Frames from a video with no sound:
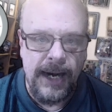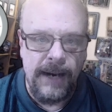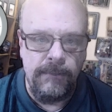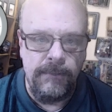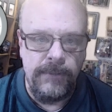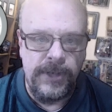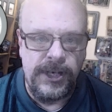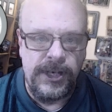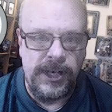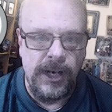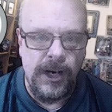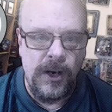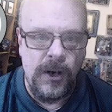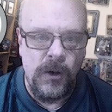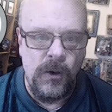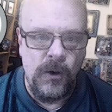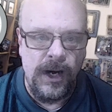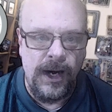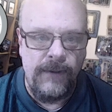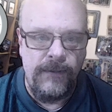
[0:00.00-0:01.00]

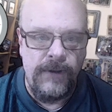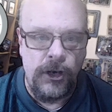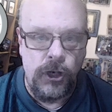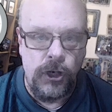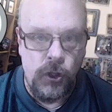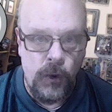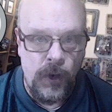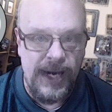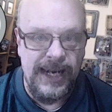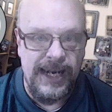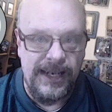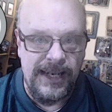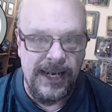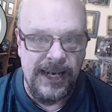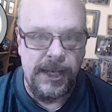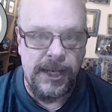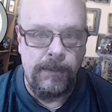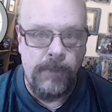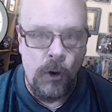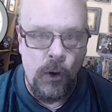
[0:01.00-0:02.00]
So of their
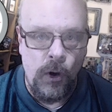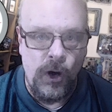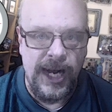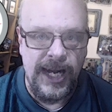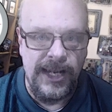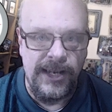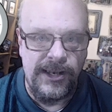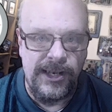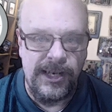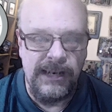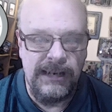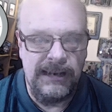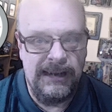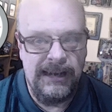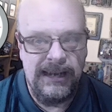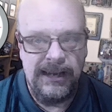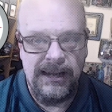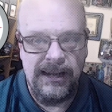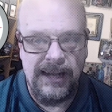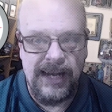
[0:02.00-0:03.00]
26 points,
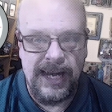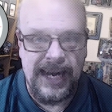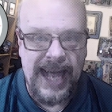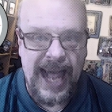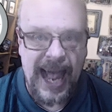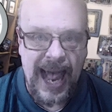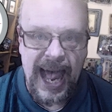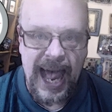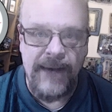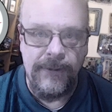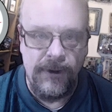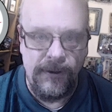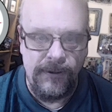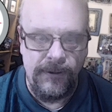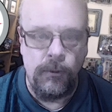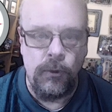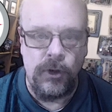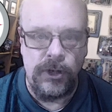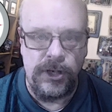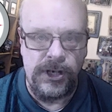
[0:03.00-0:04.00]
like half of
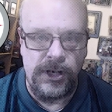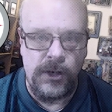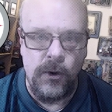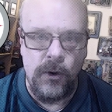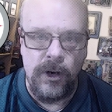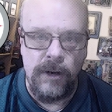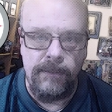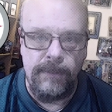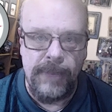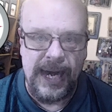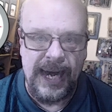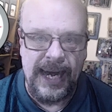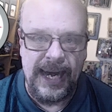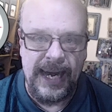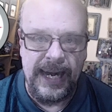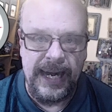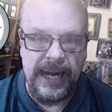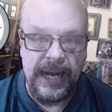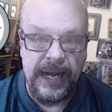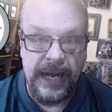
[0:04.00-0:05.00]
them were scored
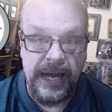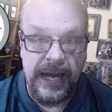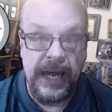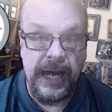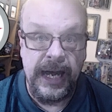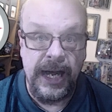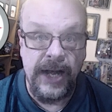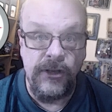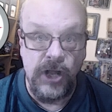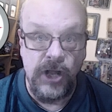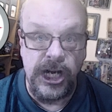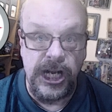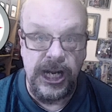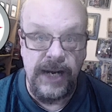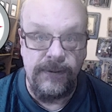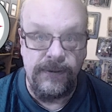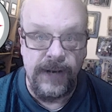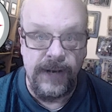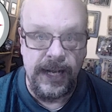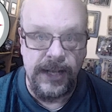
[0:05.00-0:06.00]
by the
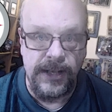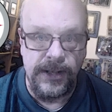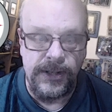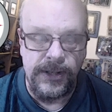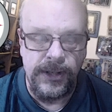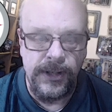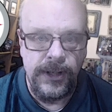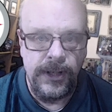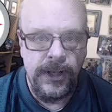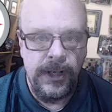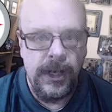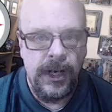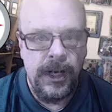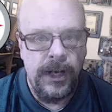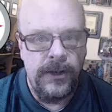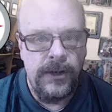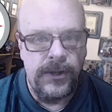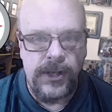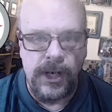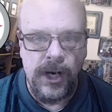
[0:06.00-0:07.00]
defense.
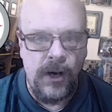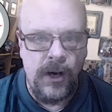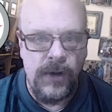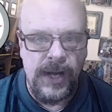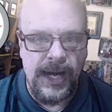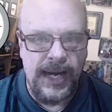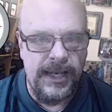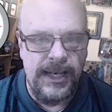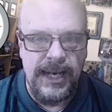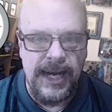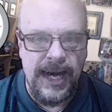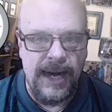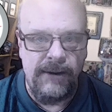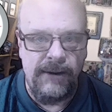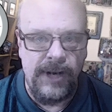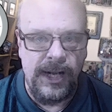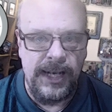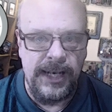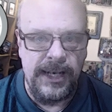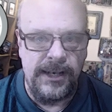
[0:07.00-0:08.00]
So that's not
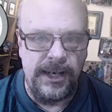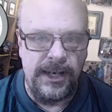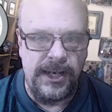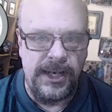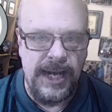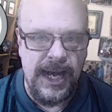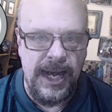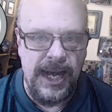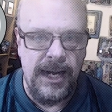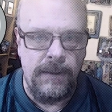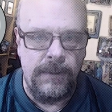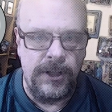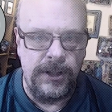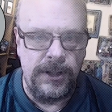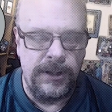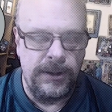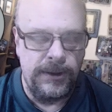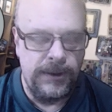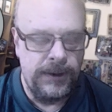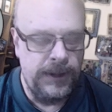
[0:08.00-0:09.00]
really sustainable.